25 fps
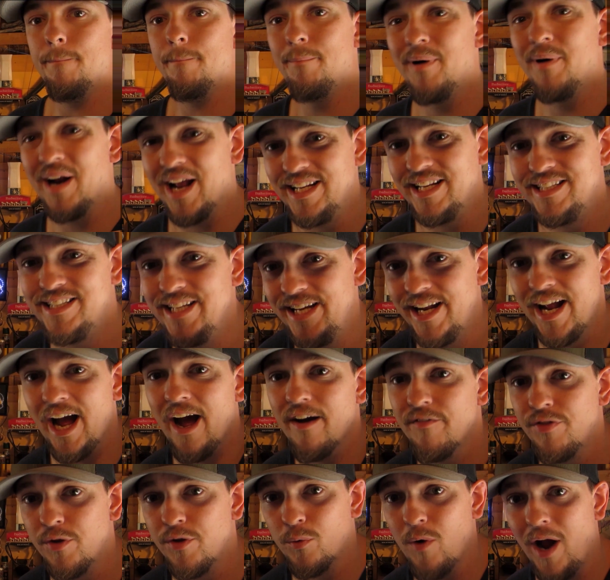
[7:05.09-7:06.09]
but I did
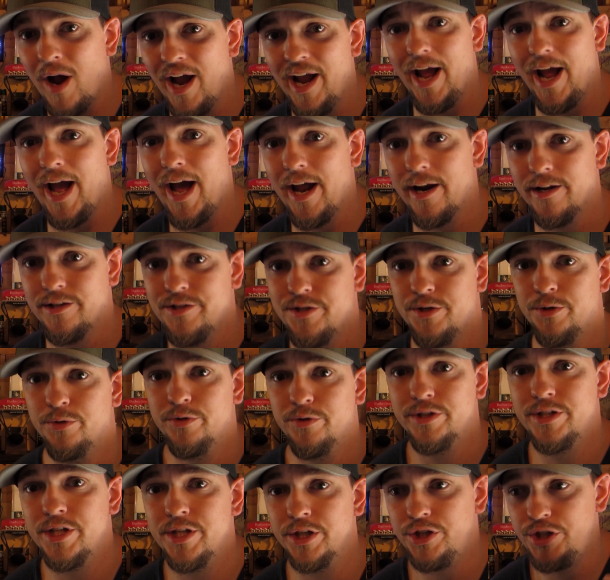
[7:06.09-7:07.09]
have the right
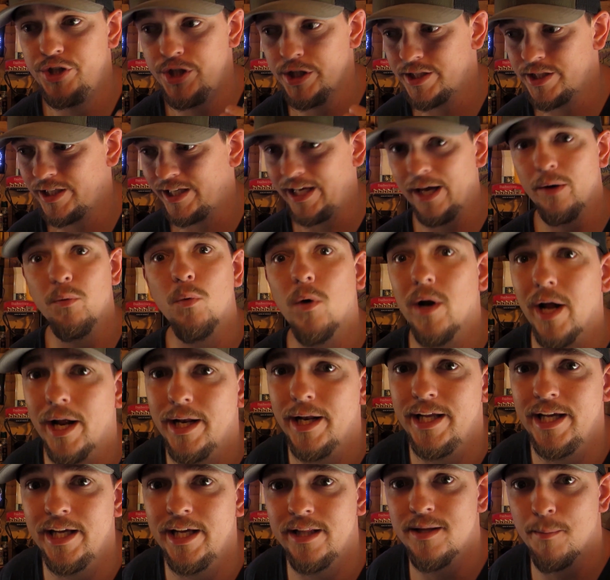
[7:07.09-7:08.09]
attitude to just get what I
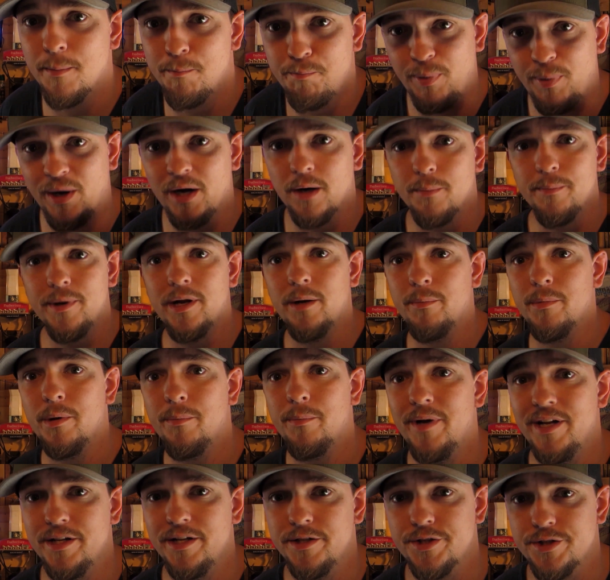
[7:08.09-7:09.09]
need, the bare
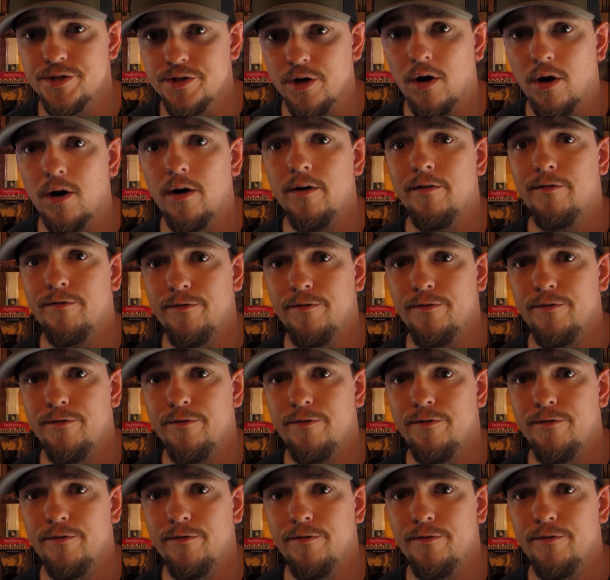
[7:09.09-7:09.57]
minimum, and start